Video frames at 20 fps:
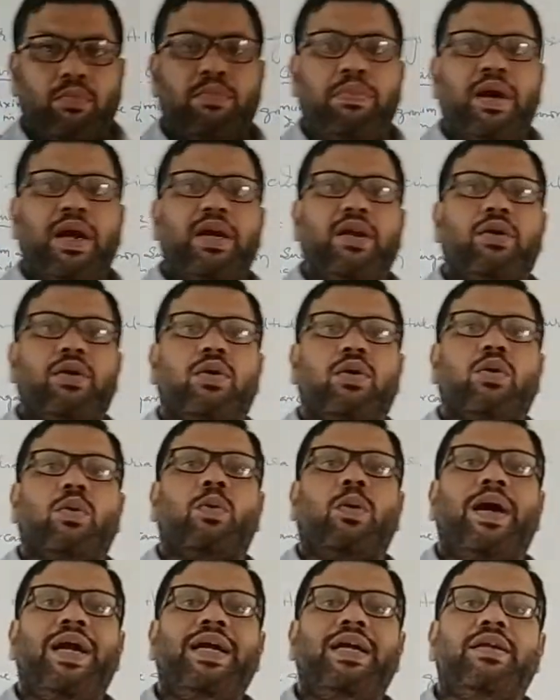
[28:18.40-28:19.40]
But
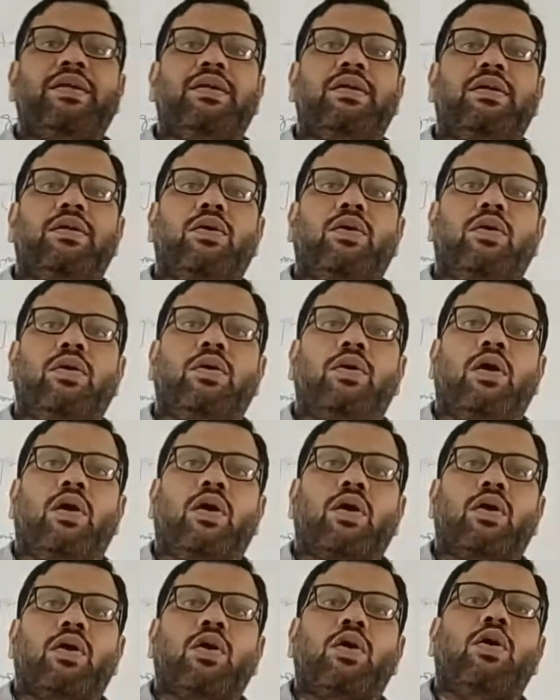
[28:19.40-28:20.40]
quite
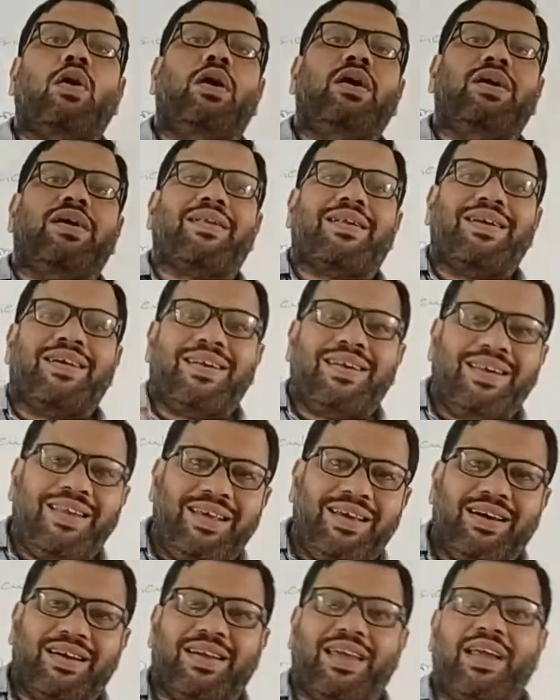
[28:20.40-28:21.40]

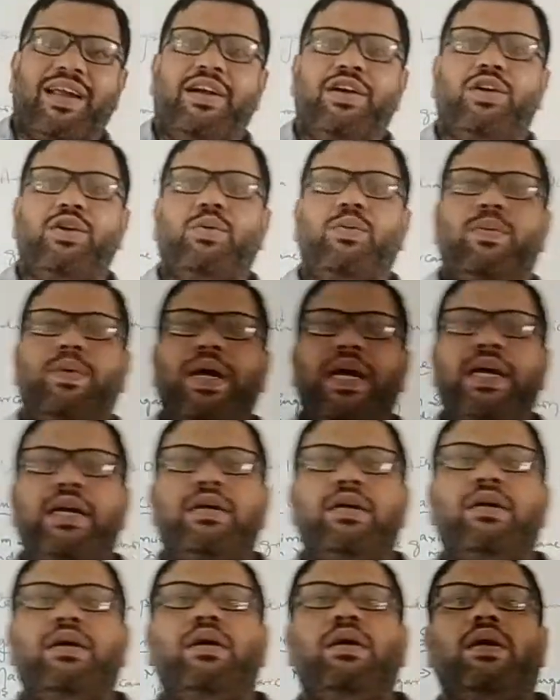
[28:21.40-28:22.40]
contrary again to
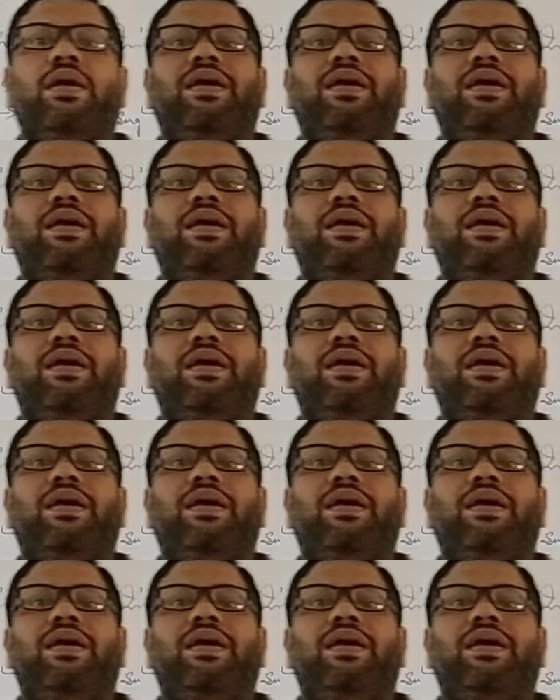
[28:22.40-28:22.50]
it,